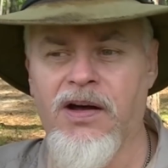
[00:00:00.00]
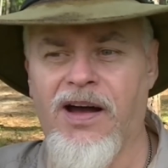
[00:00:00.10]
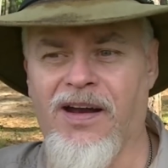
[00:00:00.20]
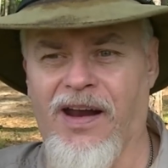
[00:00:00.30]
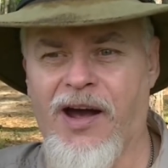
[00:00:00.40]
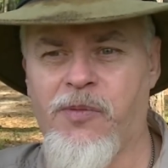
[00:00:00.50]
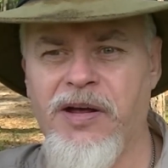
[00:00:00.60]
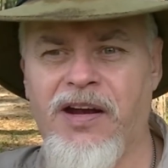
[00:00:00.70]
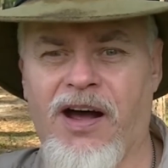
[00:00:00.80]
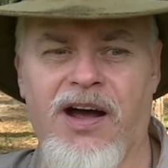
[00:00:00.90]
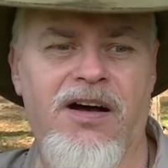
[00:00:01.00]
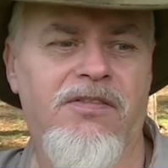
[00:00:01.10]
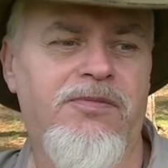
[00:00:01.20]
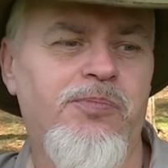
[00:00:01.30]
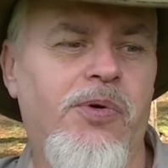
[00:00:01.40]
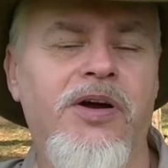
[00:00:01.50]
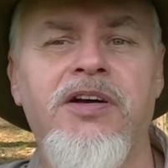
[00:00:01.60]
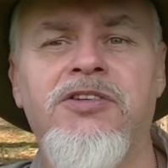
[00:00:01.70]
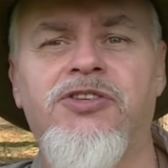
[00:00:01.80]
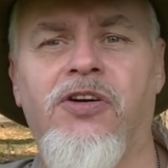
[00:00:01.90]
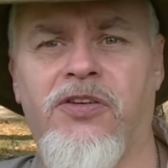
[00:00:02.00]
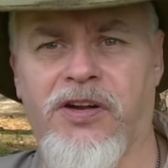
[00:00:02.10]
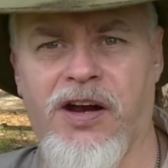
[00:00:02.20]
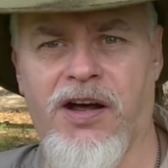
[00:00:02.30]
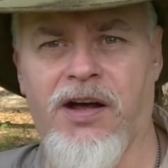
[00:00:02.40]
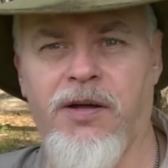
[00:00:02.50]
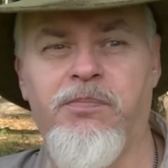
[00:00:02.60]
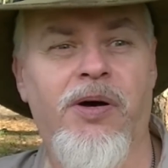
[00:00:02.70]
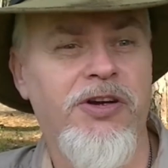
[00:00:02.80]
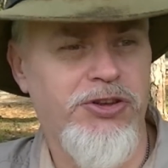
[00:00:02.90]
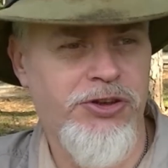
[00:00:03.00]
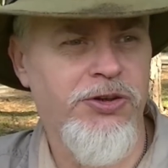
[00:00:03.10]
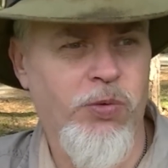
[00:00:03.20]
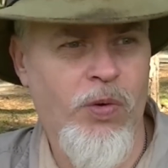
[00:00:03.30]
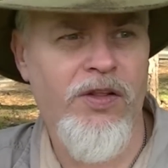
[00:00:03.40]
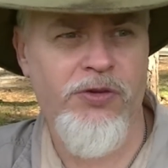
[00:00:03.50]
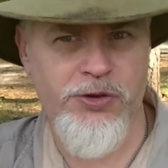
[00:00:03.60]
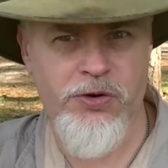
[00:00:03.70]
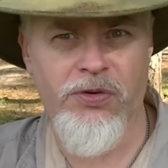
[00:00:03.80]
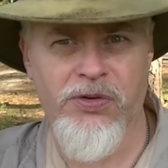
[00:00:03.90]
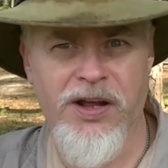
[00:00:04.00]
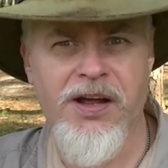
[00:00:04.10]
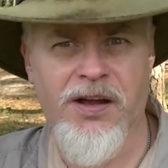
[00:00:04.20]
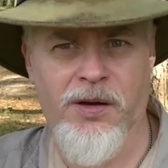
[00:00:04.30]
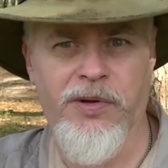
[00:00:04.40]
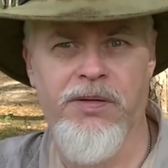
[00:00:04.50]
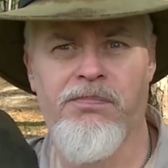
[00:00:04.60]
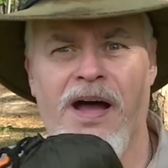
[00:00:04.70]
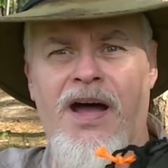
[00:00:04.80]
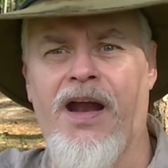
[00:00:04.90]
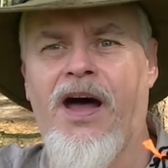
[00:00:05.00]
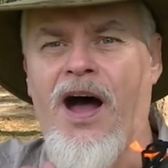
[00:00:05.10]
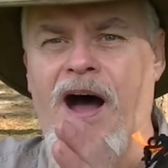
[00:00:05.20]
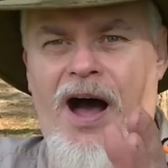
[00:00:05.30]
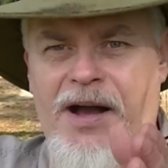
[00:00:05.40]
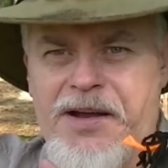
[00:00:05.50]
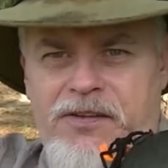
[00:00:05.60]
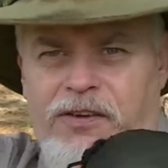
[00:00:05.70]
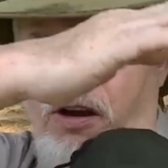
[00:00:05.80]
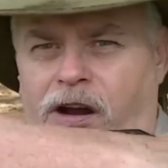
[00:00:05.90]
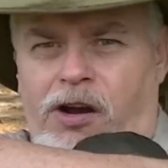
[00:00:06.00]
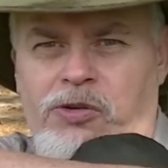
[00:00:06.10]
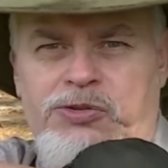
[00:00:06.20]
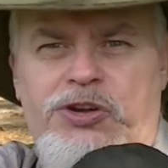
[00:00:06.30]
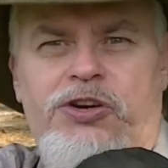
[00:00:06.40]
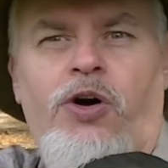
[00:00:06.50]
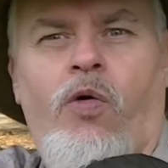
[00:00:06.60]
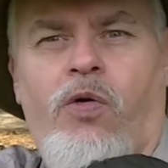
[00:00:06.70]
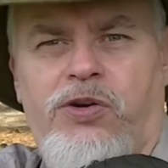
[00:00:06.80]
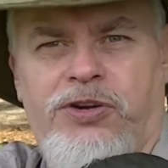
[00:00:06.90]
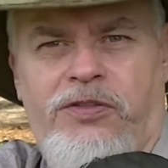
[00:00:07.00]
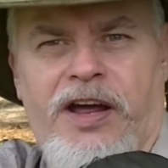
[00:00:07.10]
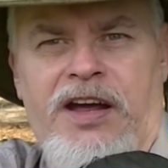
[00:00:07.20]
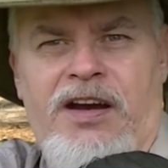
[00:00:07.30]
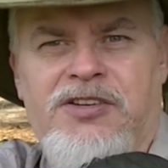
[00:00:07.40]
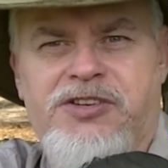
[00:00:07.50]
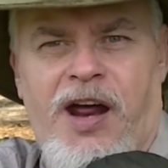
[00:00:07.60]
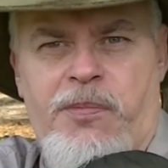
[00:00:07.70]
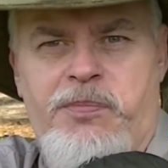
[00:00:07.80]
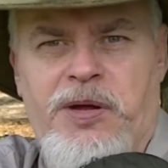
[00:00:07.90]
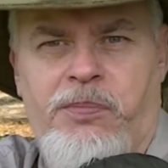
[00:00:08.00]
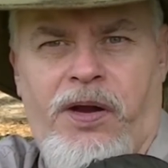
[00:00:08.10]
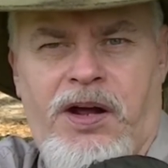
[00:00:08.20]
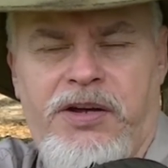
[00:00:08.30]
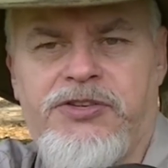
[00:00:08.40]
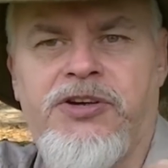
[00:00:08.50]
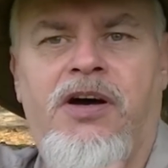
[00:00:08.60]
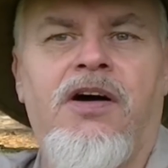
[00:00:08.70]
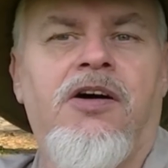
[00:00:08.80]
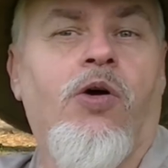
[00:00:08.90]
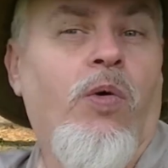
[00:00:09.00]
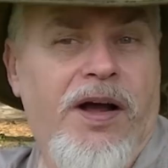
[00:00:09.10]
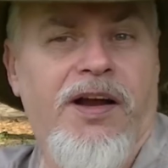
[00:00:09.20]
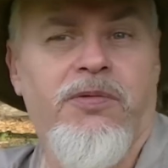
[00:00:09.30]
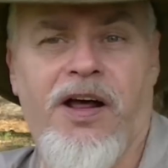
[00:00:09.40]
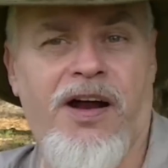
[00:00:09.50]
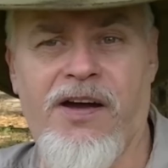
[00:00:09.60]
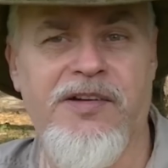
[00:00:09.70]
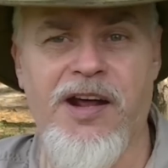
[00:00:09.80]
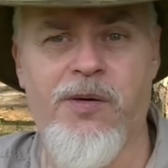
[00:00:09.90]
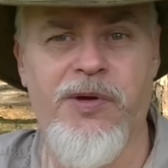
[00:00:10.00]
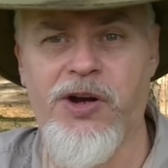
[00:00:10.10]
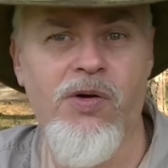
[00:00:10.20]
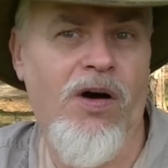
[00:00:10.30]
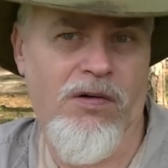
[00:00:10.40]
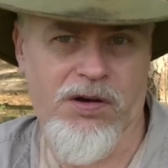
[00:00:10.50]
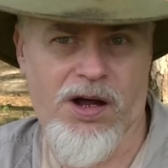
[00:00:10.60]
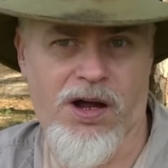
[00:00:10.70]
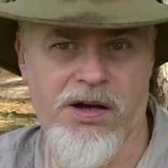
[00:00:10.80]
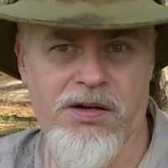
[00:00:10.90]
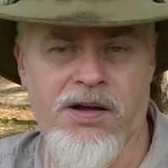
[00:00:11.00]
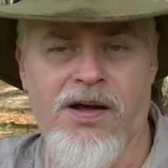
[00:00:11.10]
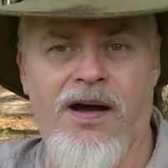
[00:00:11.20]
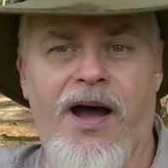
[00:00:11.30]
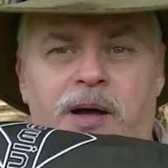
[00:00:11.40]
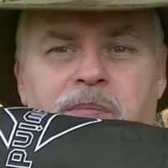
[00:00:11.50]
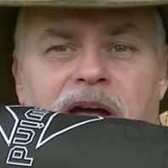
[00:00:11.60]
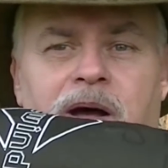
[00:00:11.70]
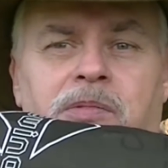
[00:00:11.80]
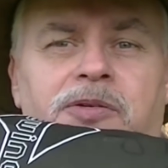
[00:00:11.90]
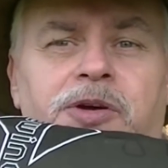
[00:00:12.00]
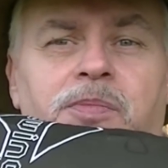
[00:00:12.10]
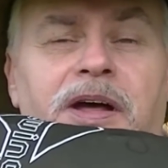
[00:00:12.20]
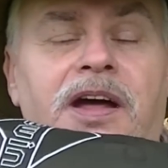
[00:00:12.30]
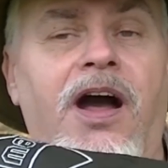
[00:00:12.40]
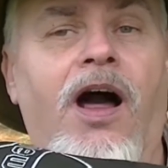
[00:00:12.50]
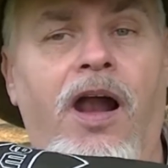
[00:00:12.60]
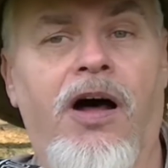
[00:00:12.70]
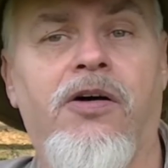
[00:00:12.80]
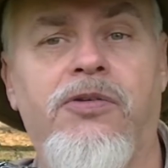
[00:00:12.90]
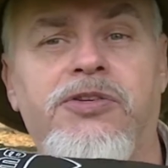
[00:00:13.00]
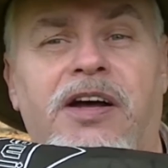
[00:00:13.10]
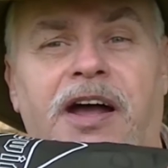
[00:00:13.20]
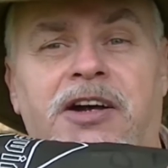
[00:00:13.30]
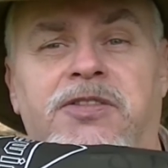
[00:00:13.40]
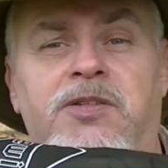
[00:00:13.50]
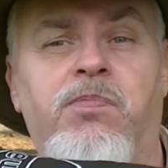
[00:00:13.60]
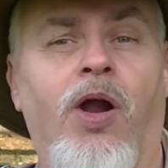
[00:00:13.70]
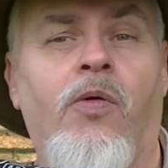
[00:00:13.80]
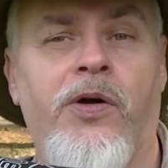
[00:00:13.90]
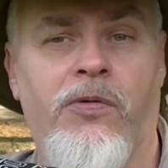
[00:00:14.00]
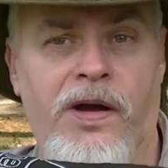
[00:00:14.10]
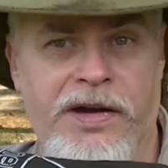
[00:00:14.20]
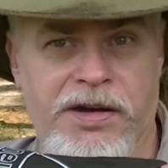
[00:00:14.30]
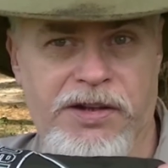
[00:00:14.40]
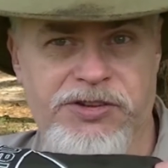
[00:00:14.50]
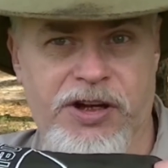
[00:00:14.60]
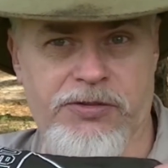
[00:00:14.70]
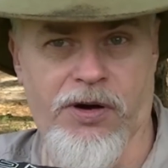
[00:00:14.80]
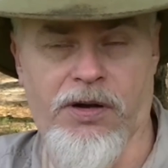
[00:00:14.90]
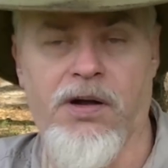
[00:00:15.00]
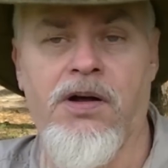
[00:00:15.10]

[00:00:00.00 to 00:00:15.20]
and allow me to have breeze during the day, but should the weather turn inclement bad, I can close the doors on the end and snap them in place quickly without having to get up and do a whole lot and be able to be enclosed in case it's blowing rain and etc.